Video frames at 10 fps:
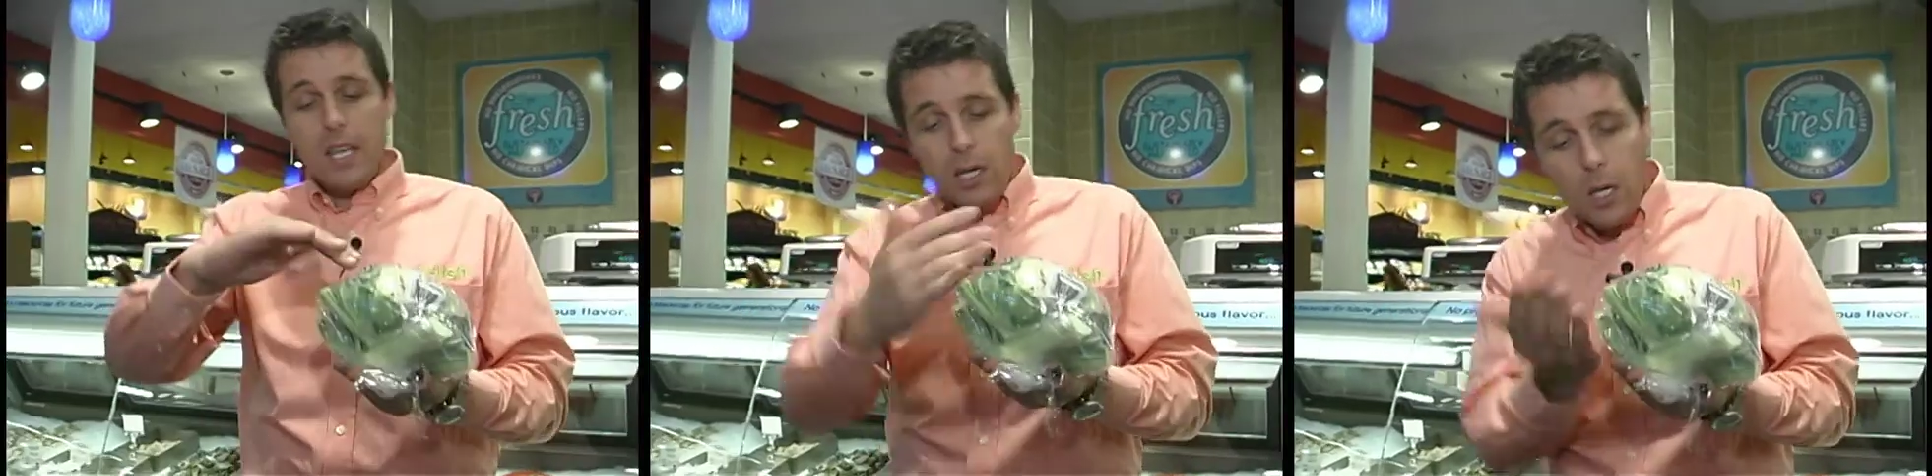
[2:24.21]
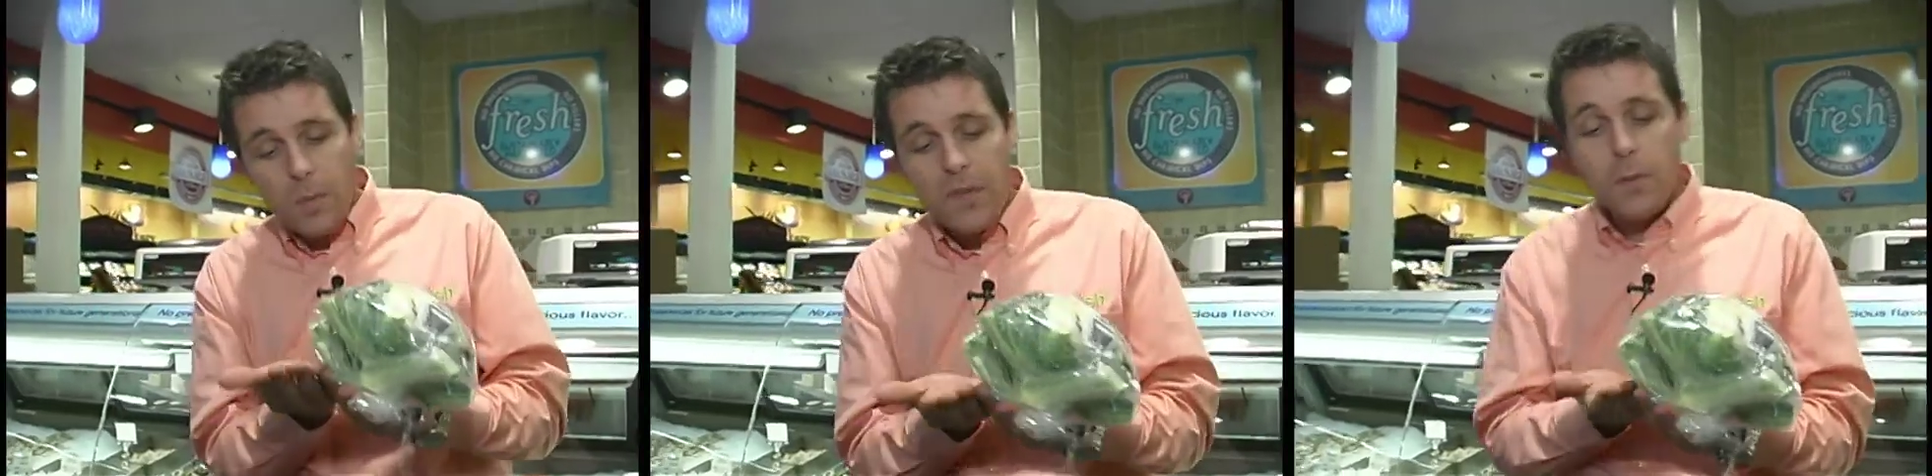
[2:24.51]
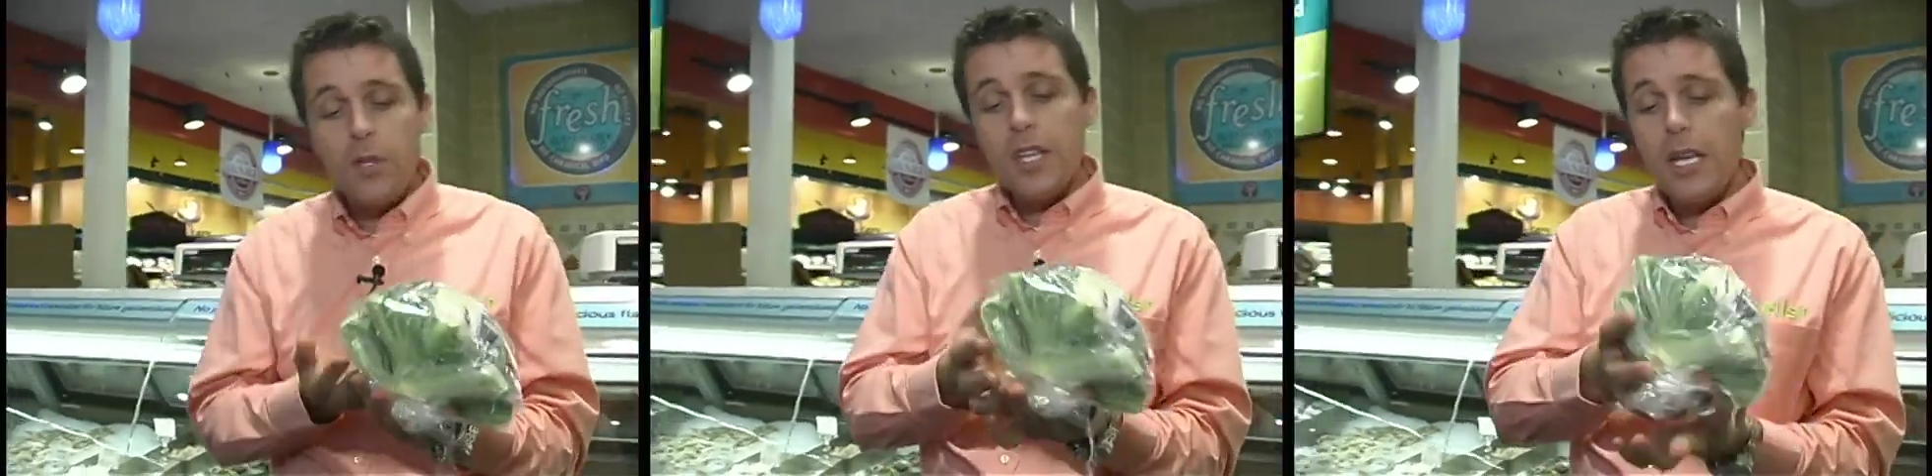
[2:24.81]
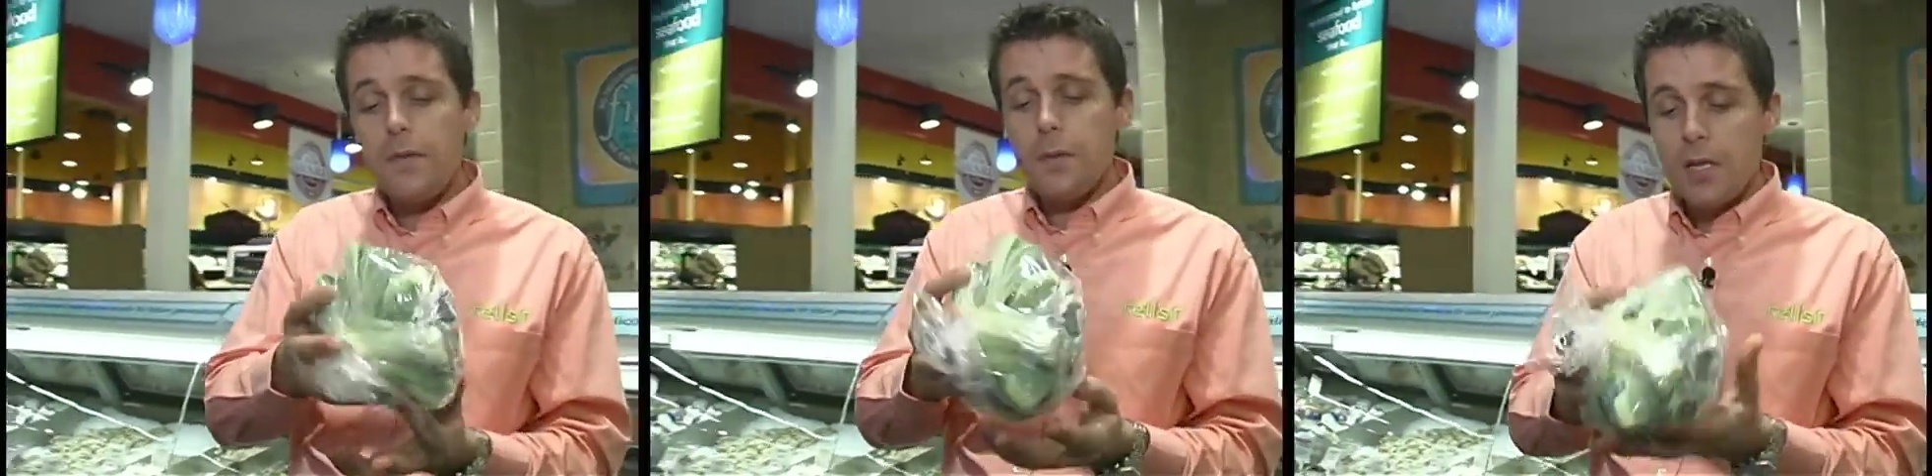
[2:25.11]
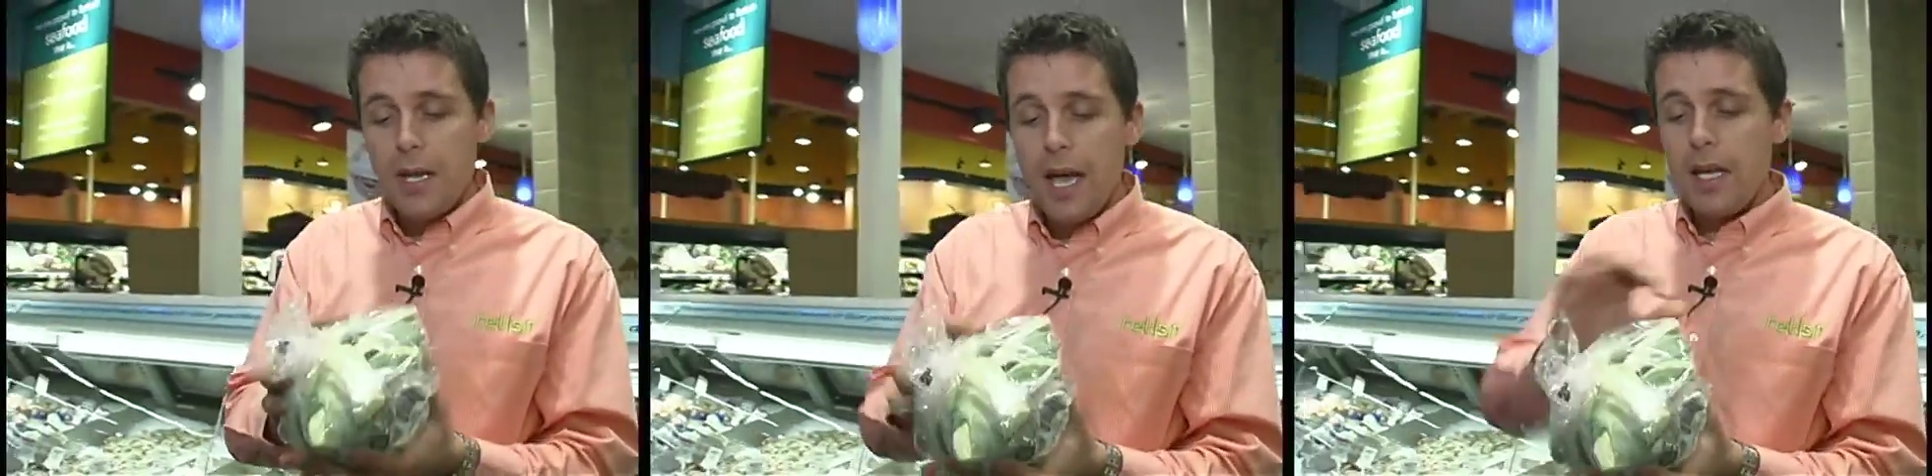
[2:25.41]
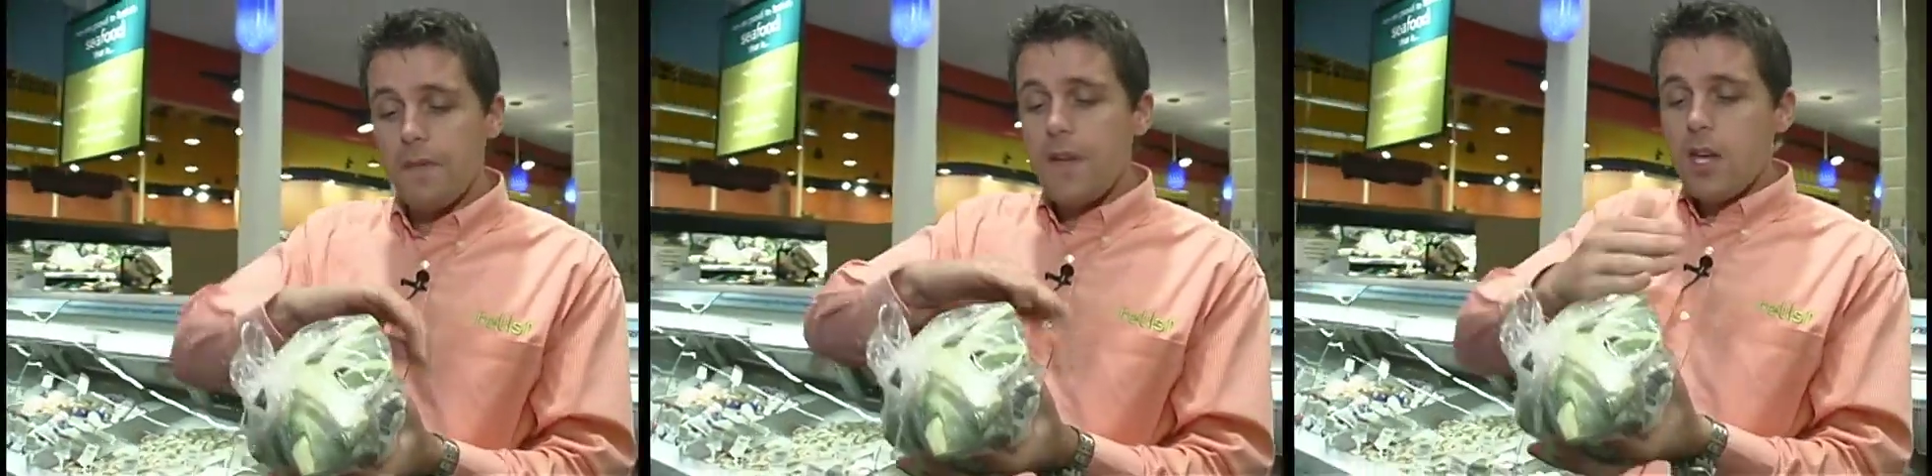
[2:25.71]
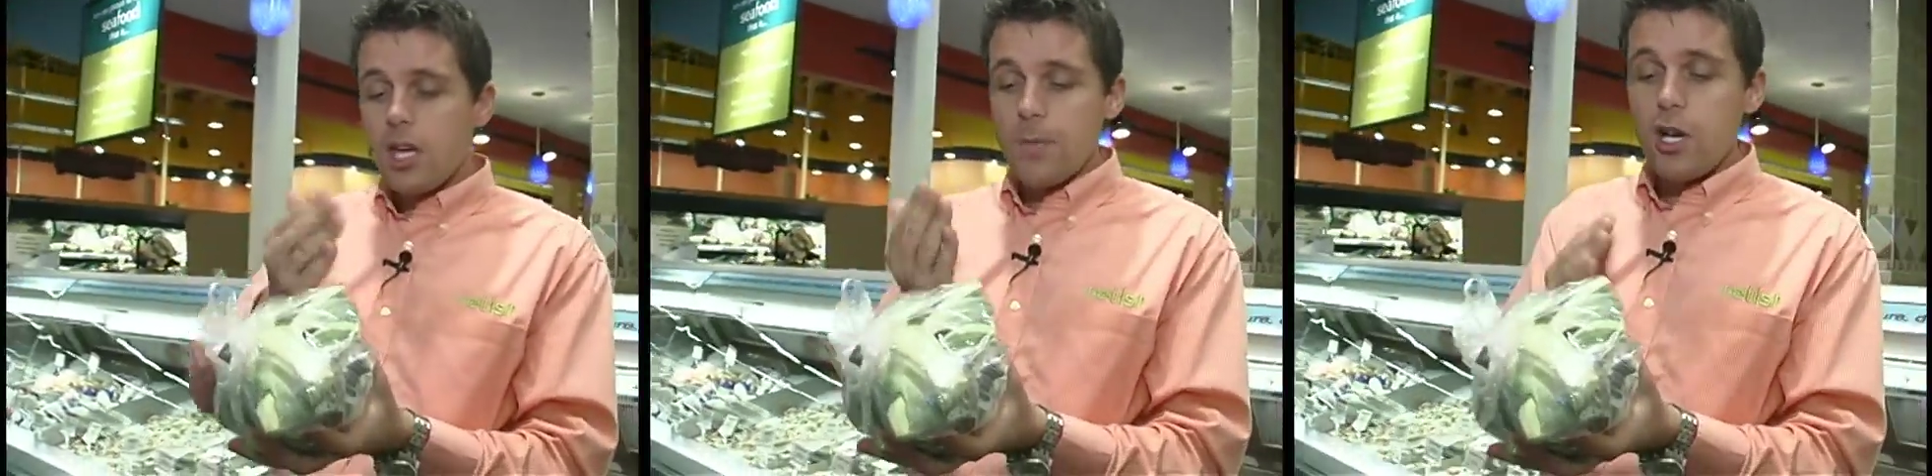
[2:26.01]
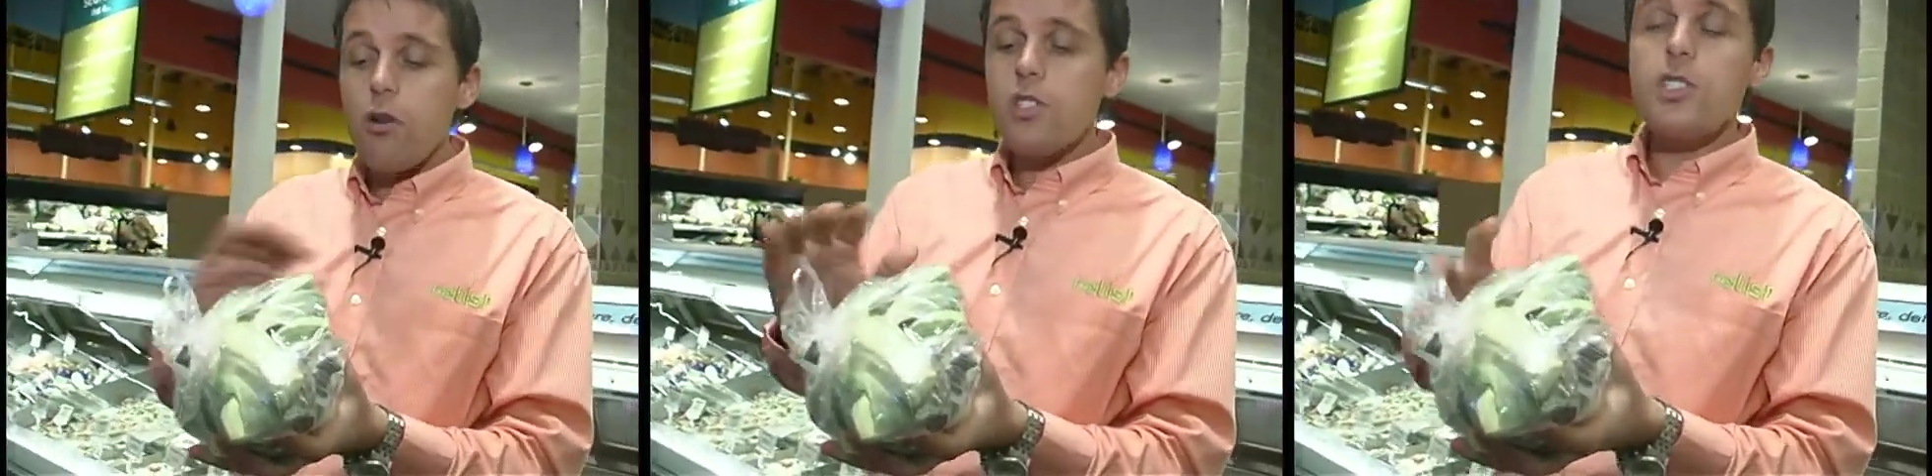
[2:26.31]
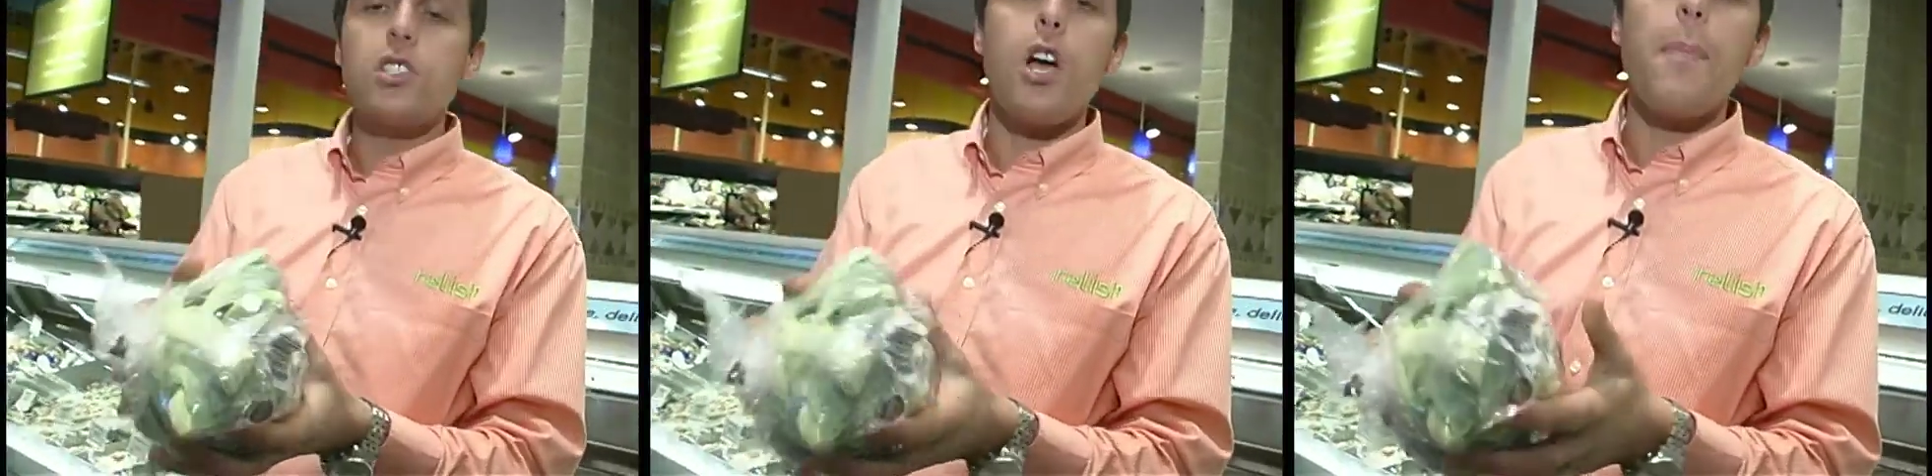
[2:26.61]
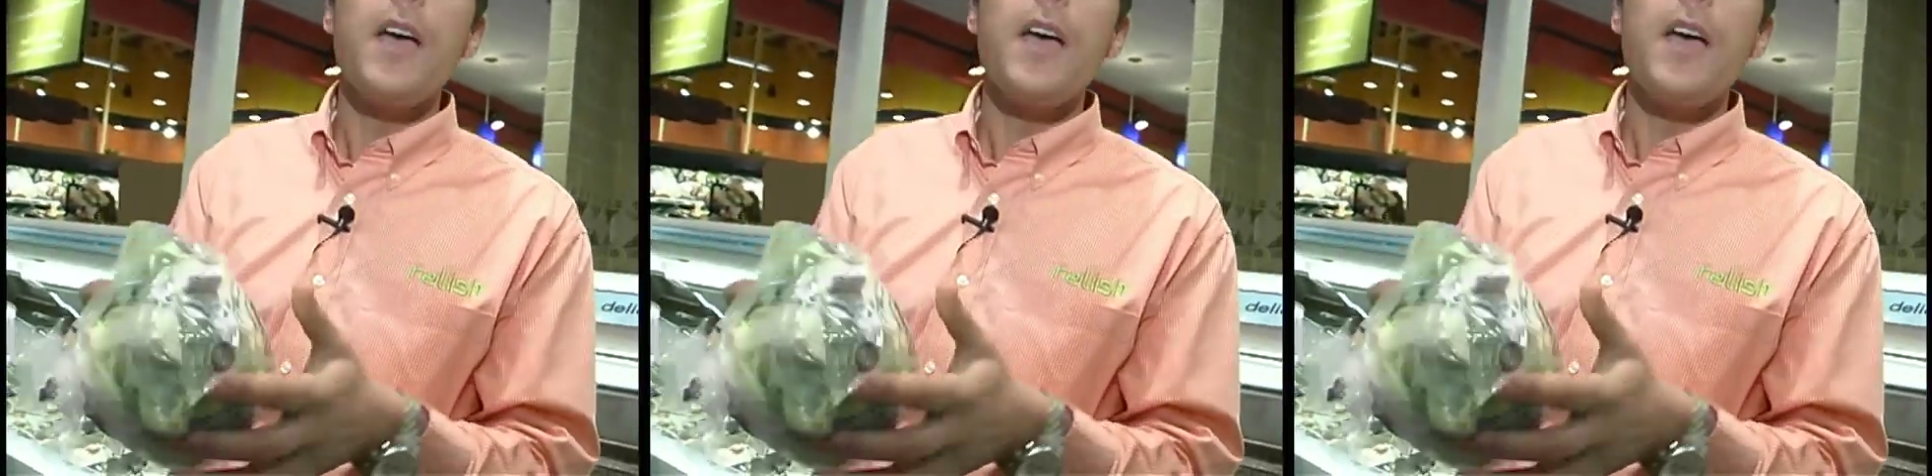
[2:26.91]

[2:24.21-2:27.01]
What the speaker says: come from underneath with the knife, come across the top,